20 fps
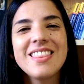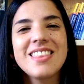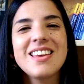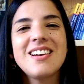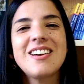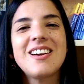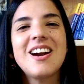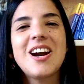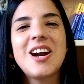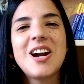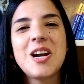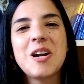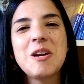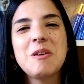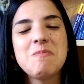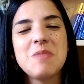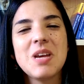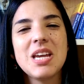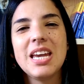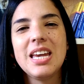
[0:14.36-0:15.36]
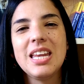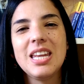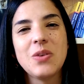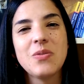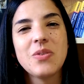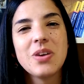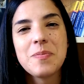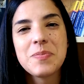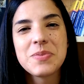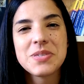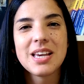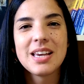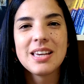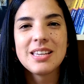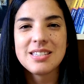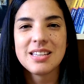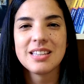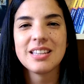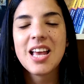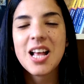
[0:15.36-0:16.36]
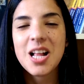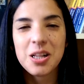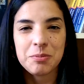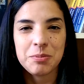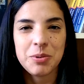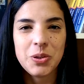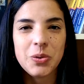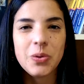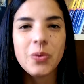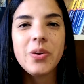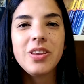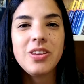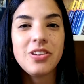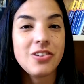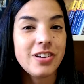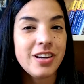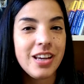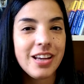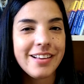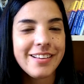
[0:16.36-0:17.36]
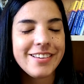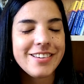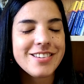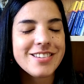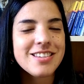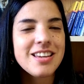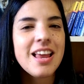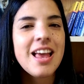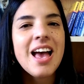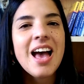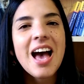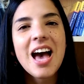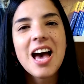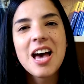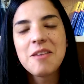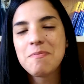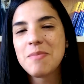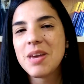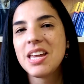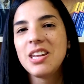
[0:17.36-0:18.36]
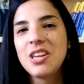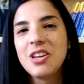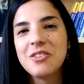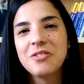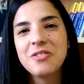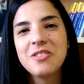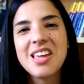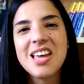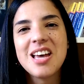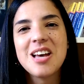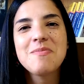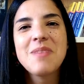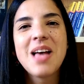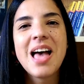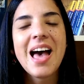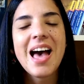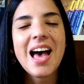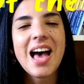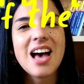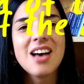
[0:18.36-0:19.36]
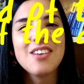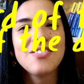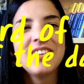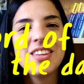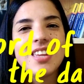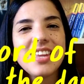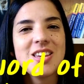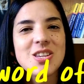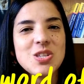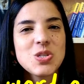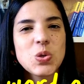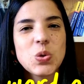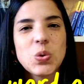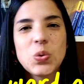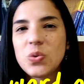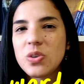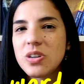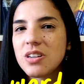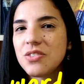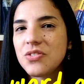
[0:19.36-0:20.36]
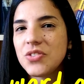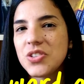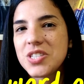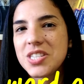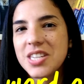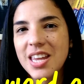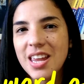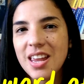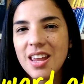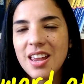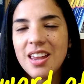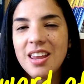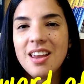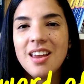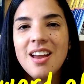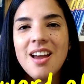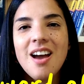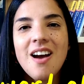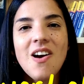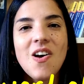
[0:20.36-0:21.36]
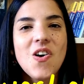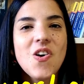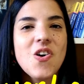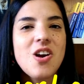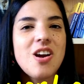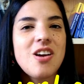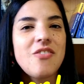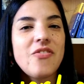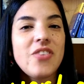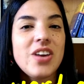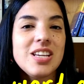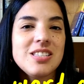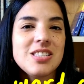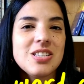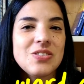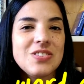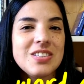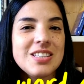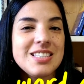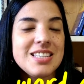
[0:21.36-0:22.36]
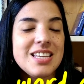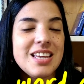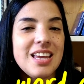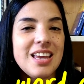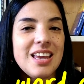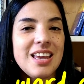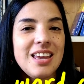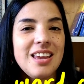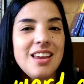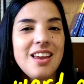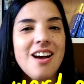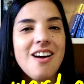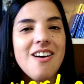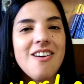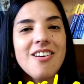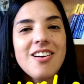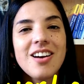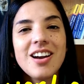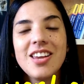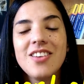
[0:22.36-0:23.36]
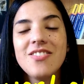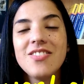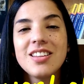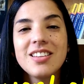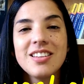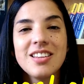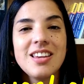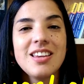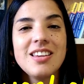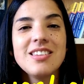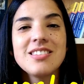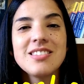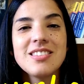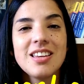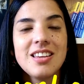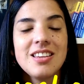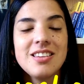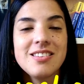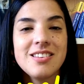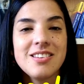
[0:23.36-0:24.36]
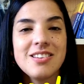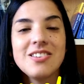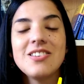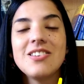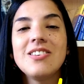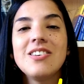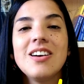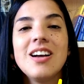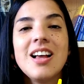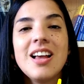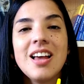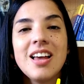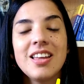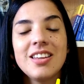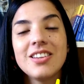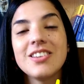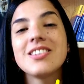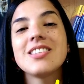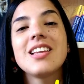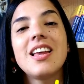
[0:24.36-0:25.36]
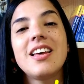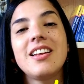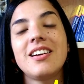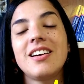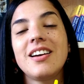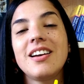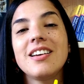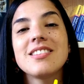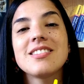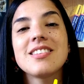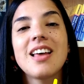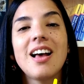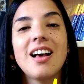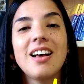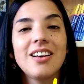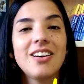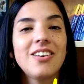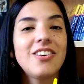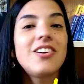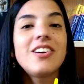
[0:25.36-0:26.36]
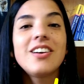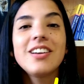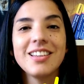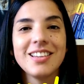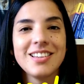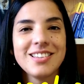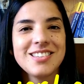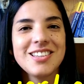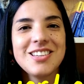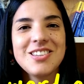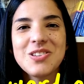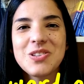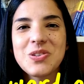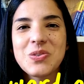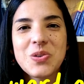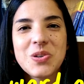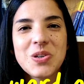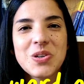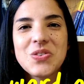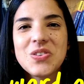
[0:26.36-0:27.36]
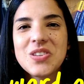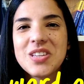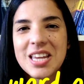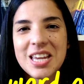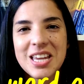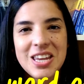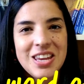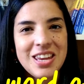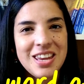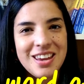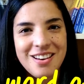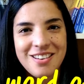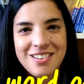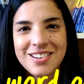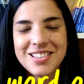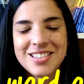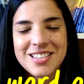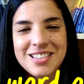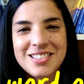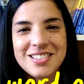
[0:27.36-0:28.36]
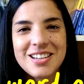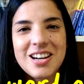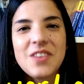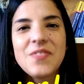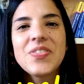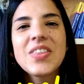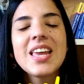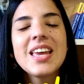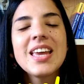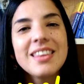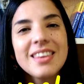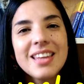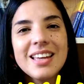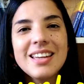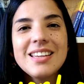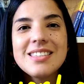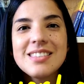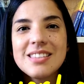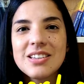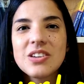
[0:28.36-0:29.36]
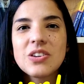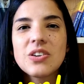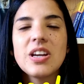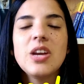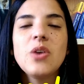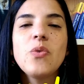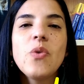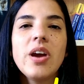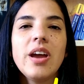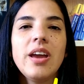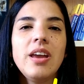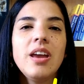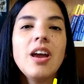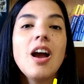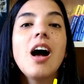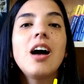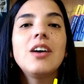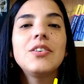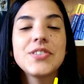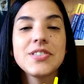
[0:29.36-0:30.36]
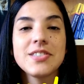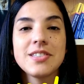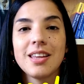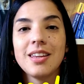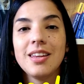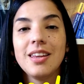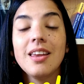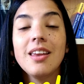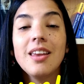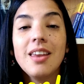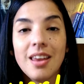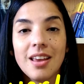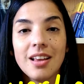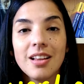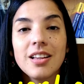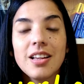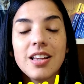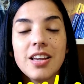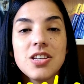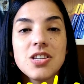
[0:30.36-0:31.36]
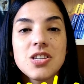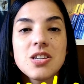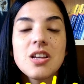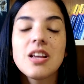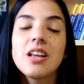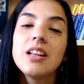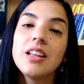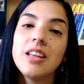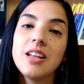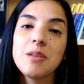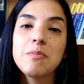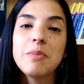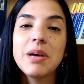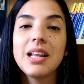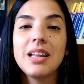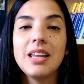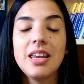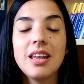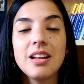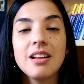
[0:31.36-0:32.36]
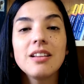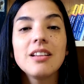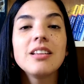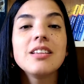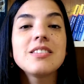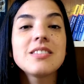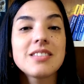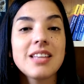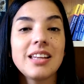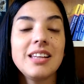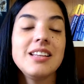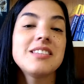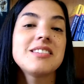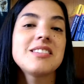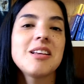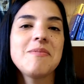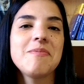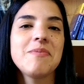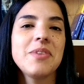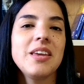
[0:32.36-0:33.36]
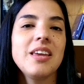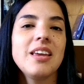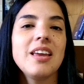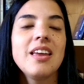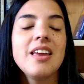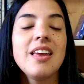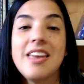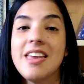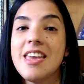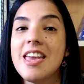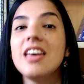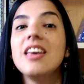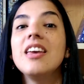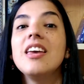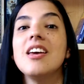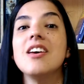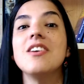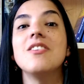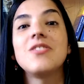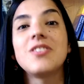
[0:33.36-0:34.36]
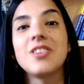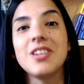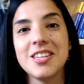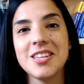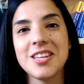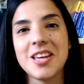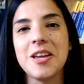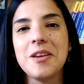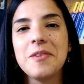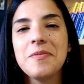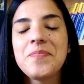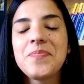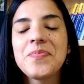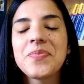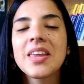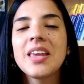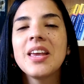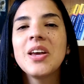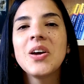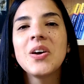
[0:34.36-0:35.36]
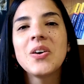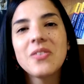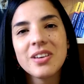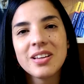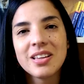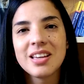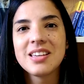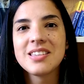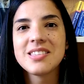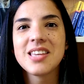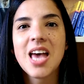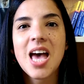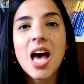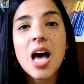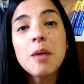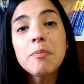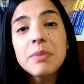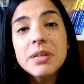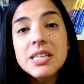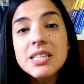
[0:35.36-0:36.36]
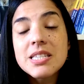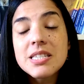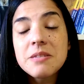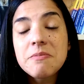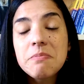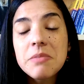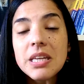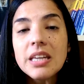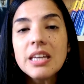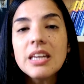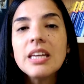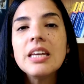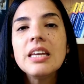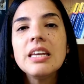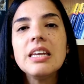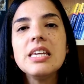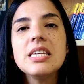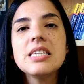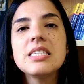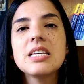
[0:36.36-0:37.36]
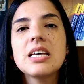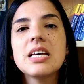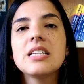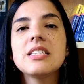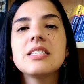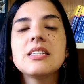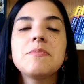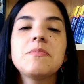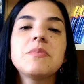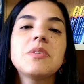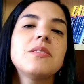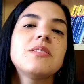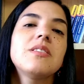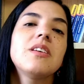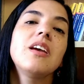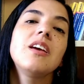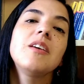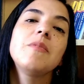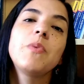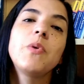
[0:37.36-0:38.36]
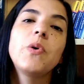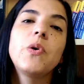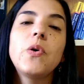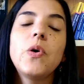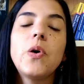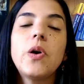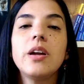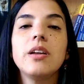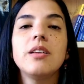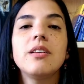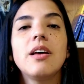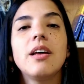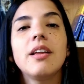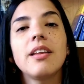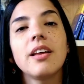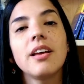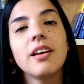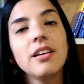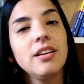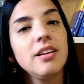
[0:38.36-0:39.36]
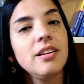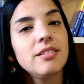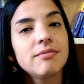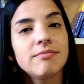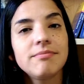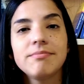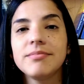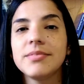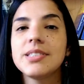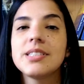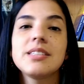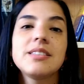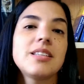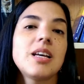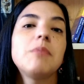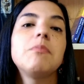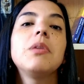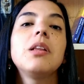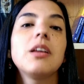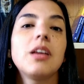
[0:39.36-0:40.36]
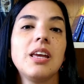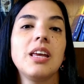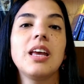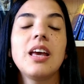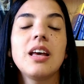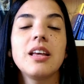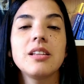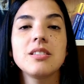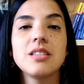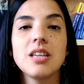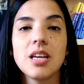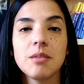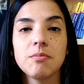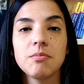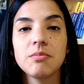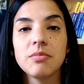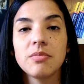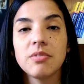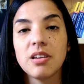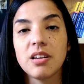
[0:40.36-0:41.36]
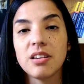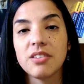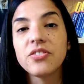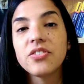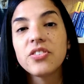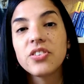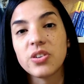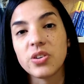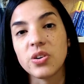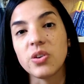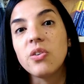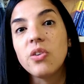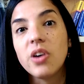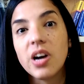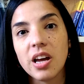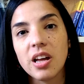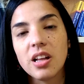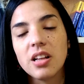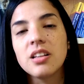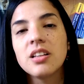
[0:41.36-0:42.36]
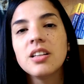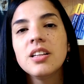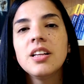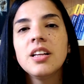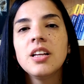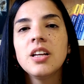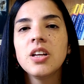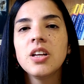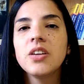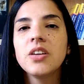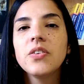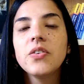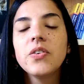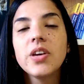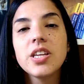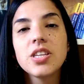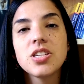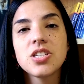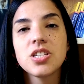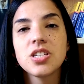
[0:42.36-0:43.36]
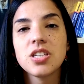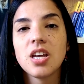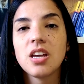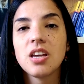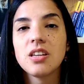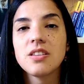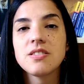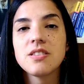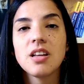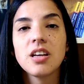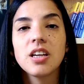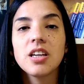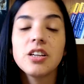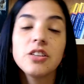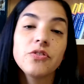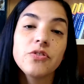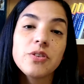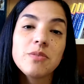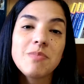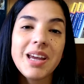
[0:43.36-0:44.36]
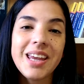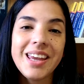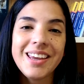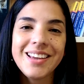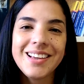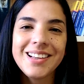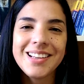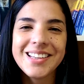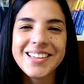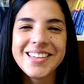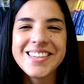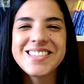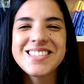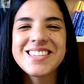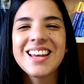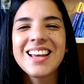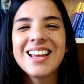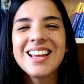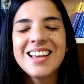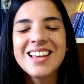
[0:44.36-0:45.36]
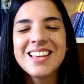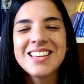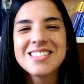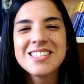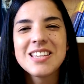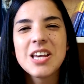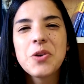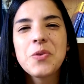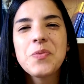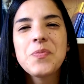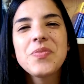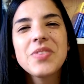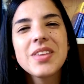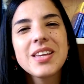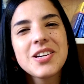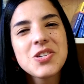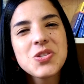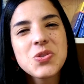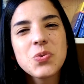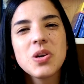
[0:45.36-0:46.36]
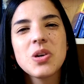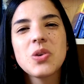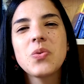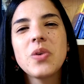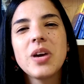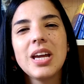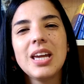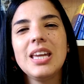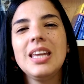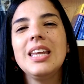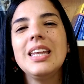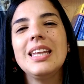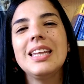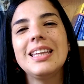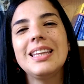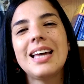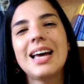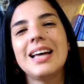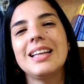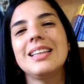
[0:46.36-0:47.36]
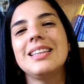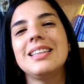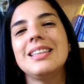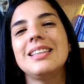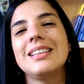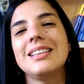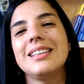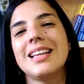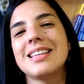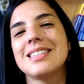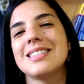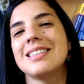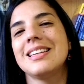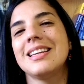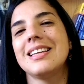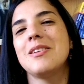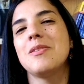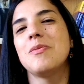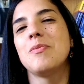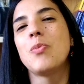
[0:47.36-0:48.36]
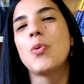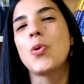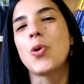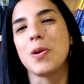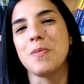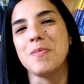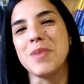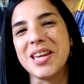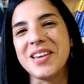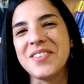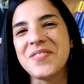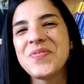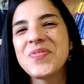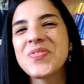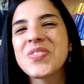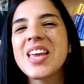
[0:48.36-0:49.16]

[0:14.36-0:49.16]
there are many websites that help you with your English, and many of them have this word of the day or phrase of the day, or even they send you newsletters, uh, or they send you the word of the day, etc. That is a great way of studying English, little by little, studying something every day. What has happened to me is that sometimes I get bored and I stop looking at them after a while, which is not good for my English. So there's one way that doesn't bore me.